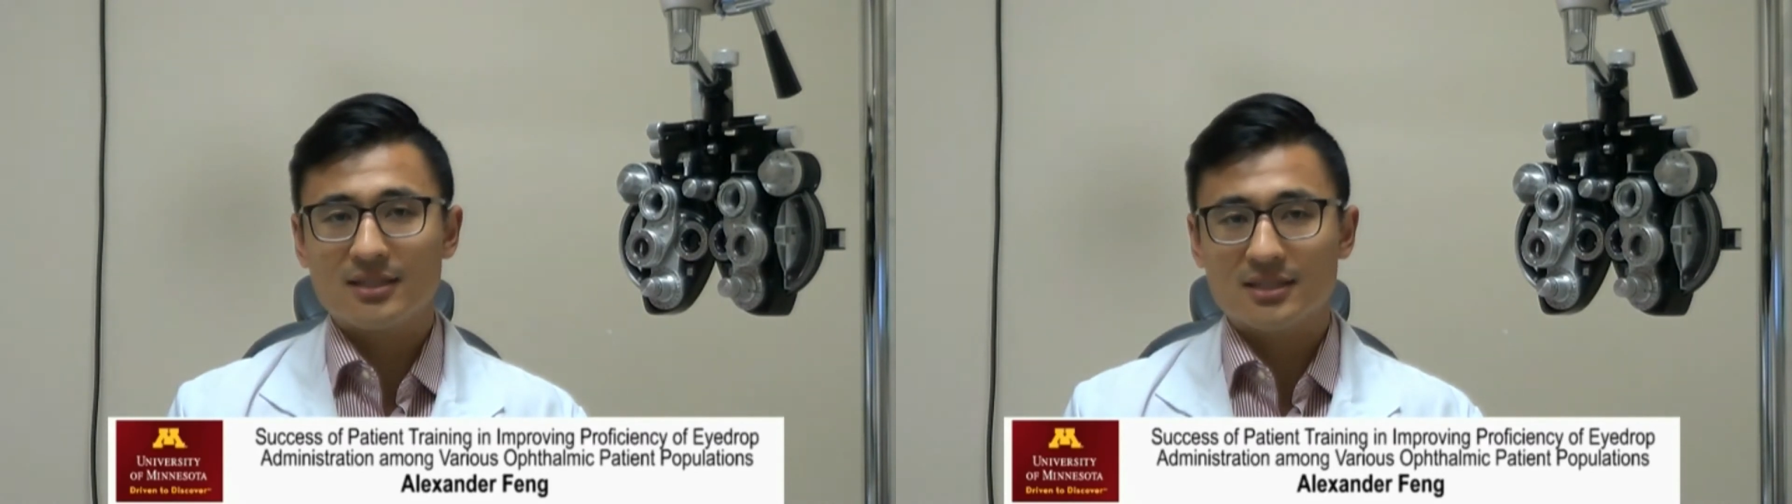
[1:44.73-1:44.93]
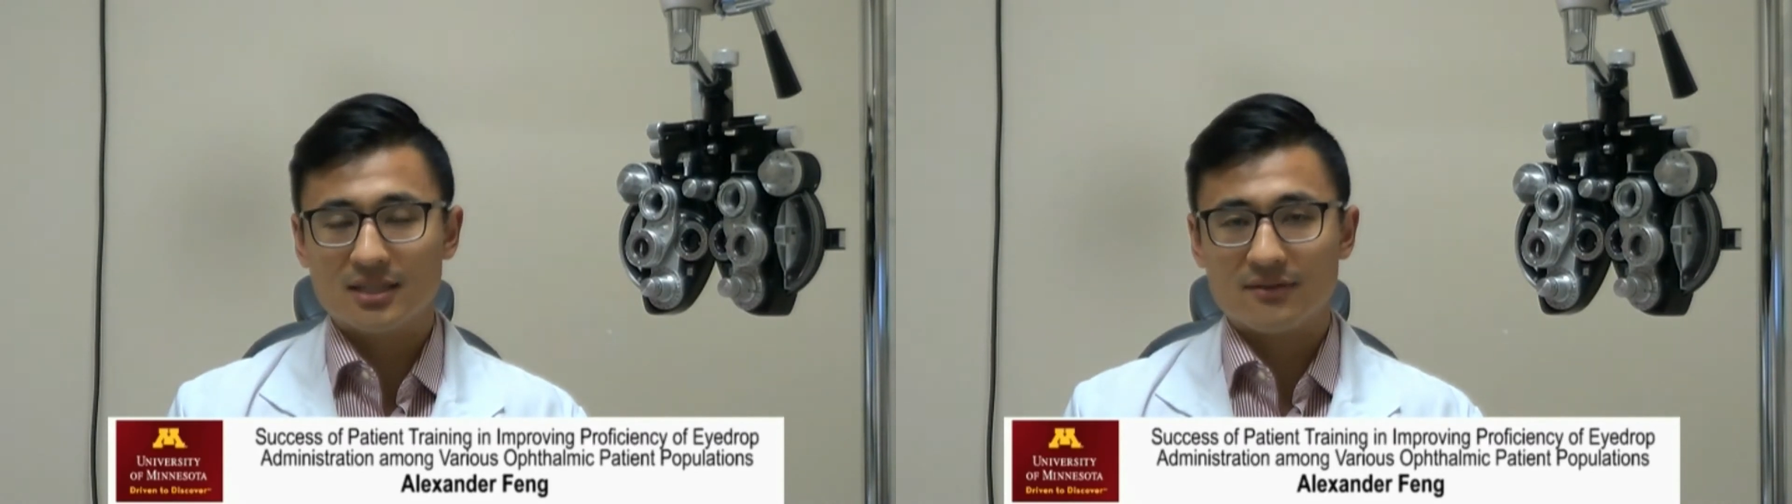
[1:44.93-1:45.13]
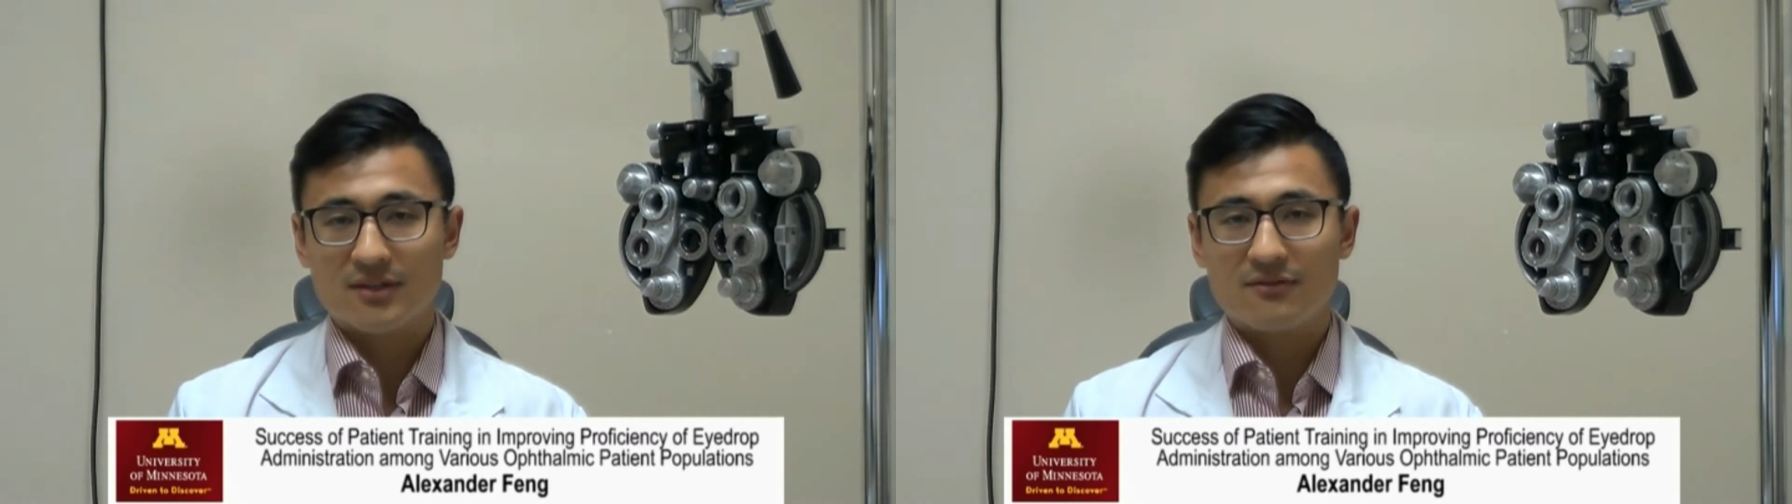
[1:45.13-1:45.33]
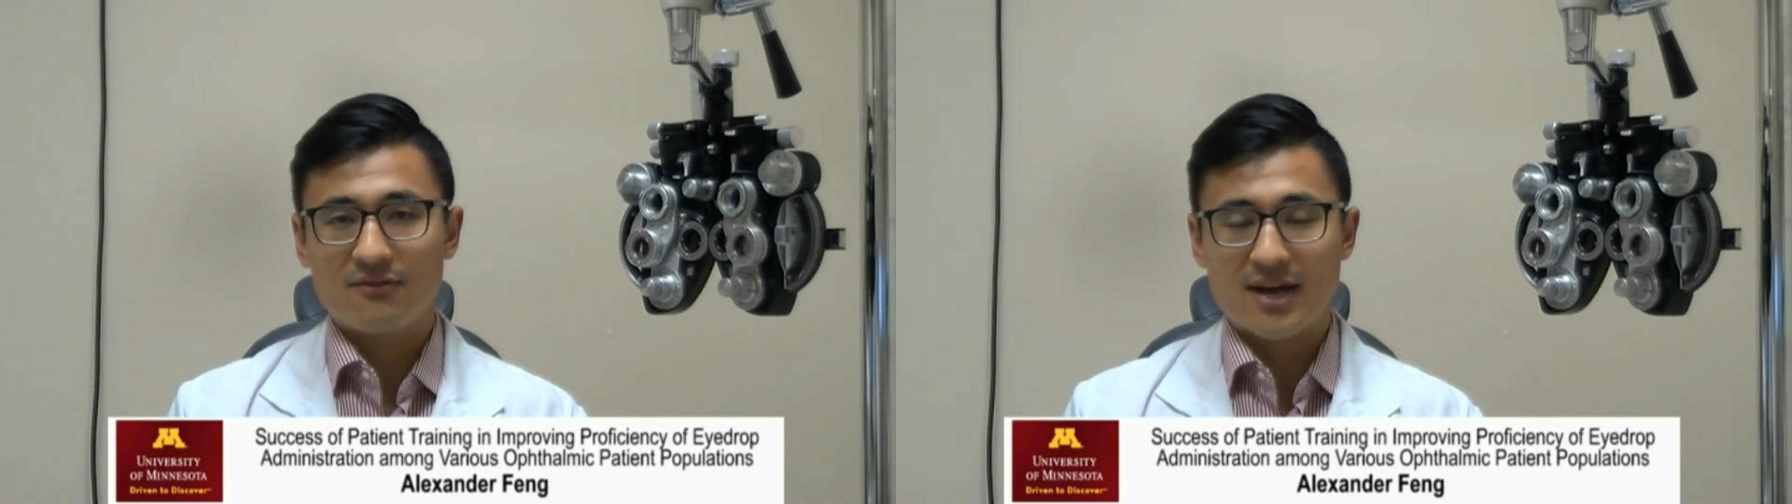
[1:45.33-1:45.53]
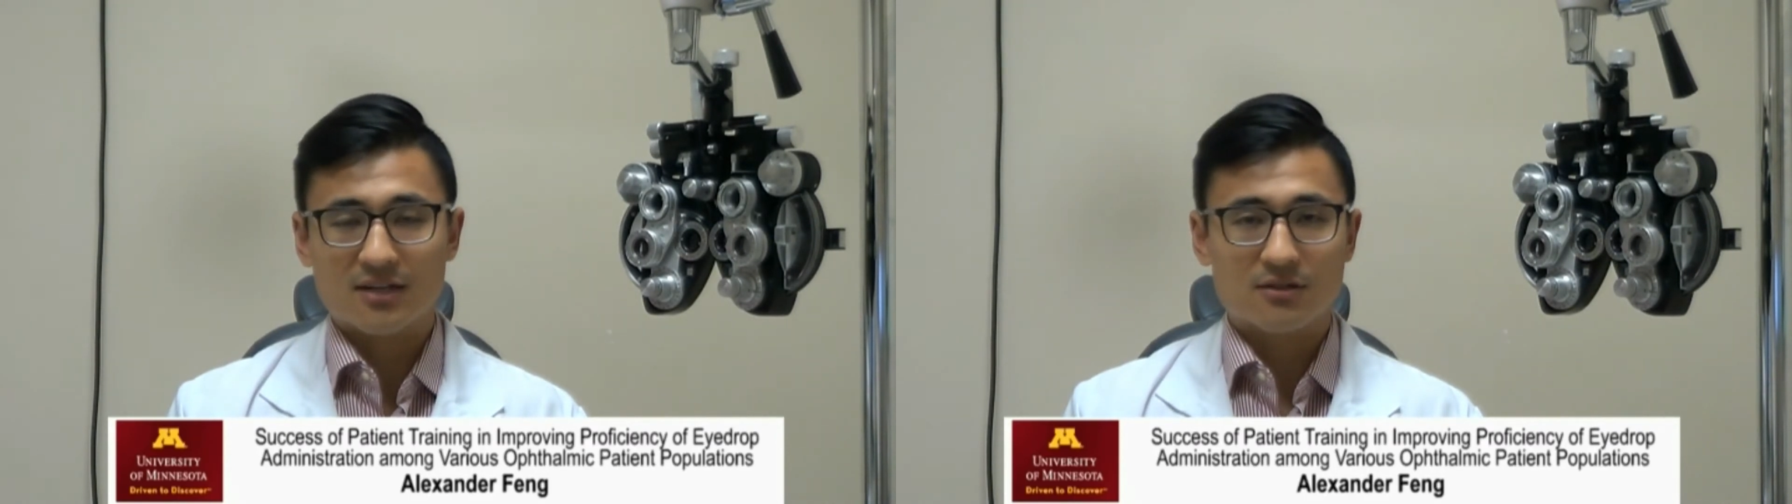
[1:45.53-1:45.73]
significant
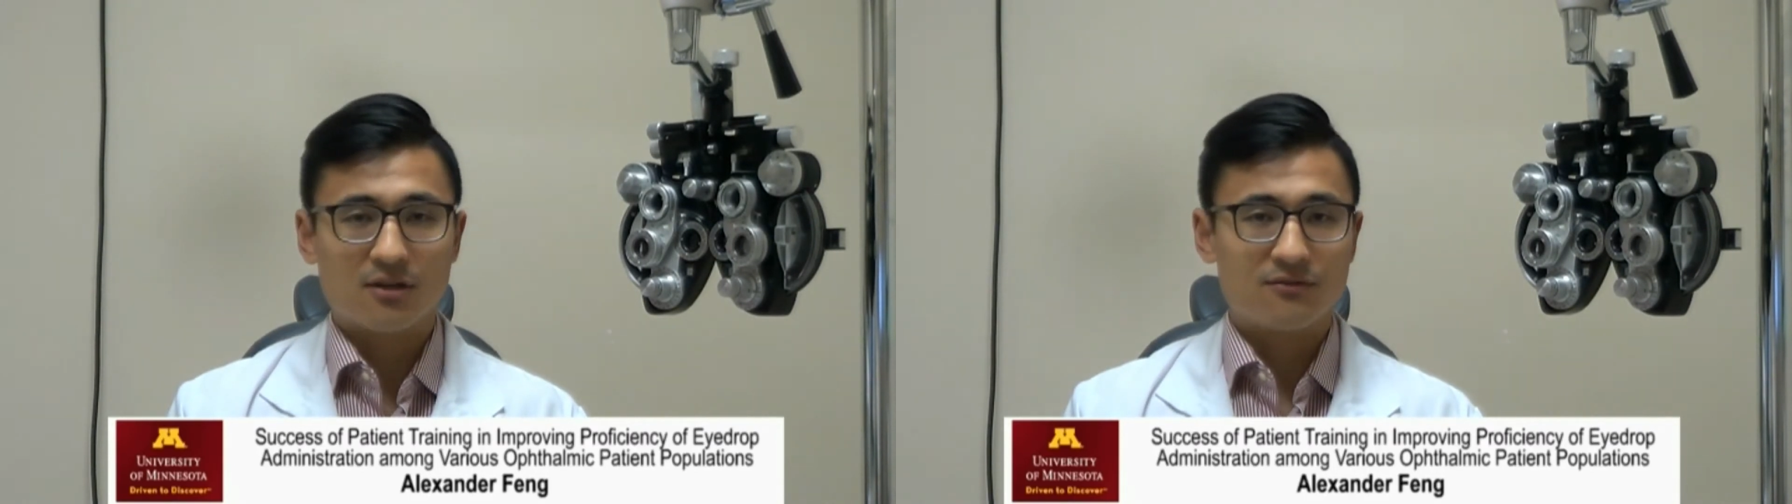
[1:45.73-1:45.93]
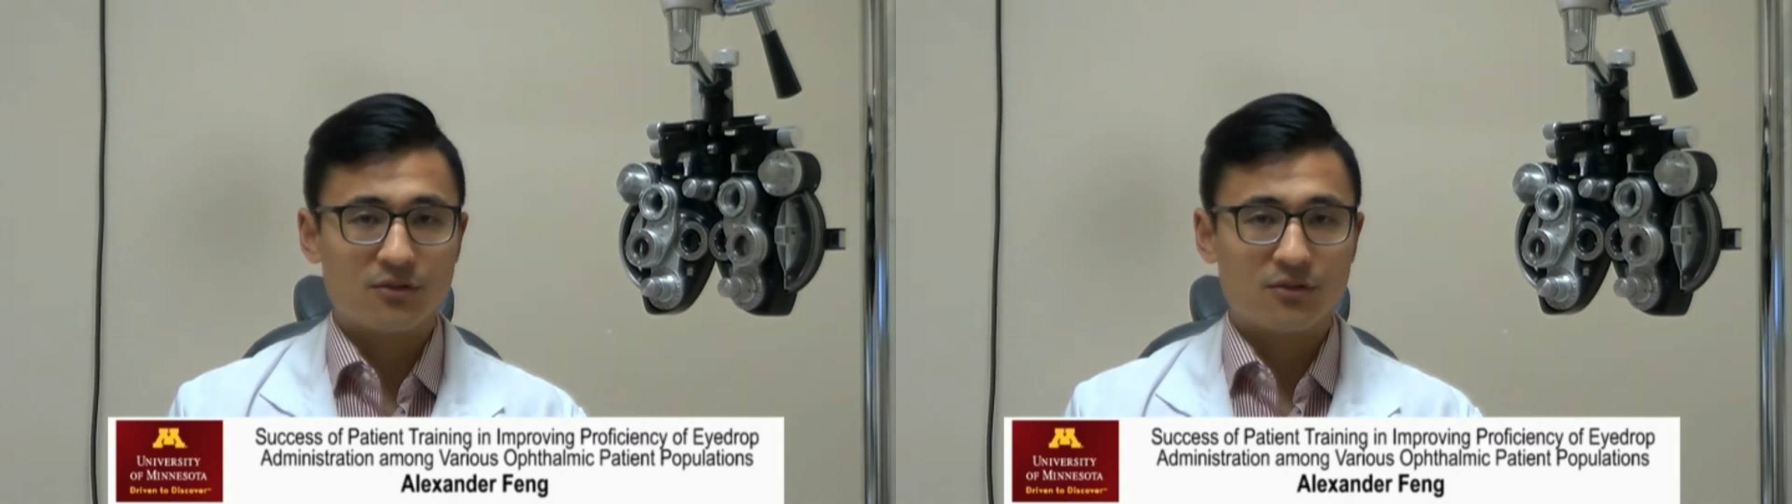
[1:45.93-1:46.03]
factor of